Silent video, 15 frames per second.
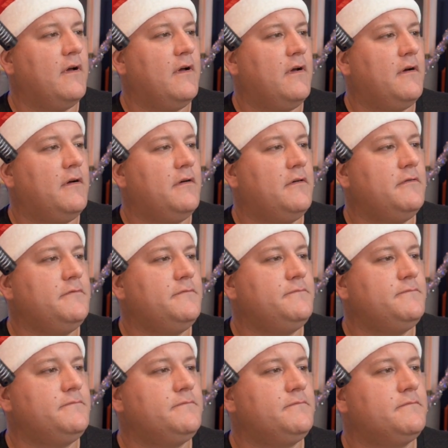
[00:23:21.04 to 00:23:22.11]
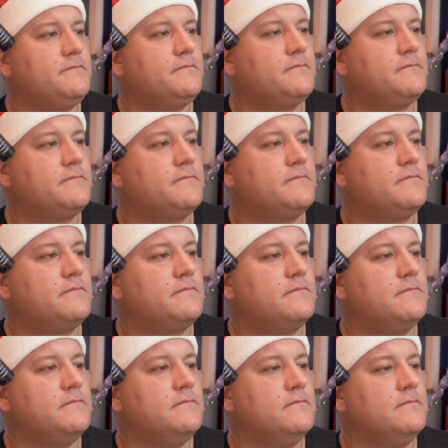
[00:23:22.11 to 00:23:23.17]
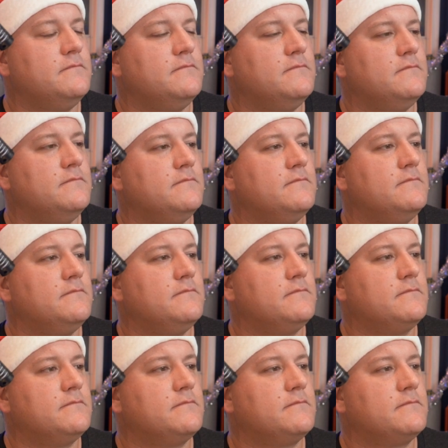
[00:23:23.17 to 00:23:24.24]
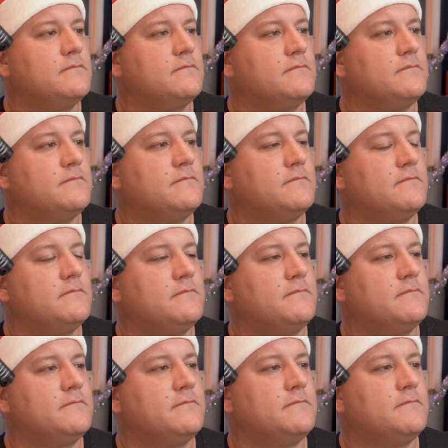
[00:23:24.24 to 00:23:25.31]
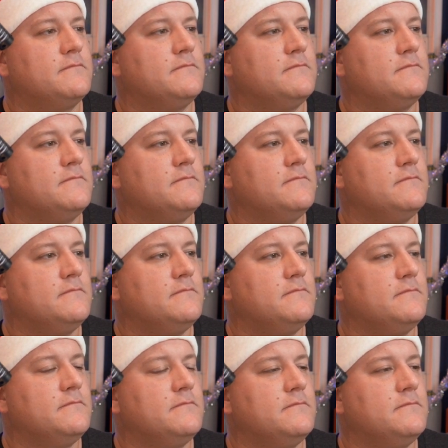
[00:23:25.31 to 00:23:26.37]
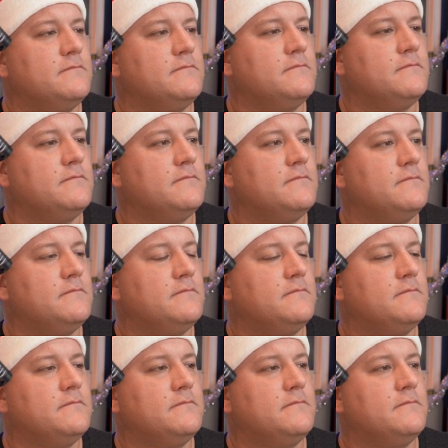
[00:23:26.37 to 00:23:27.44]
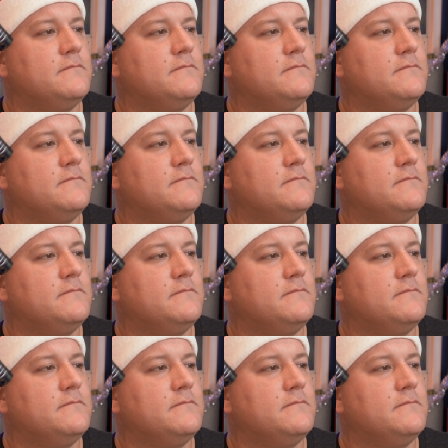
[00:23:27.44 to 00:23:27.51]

The person shown says nothing.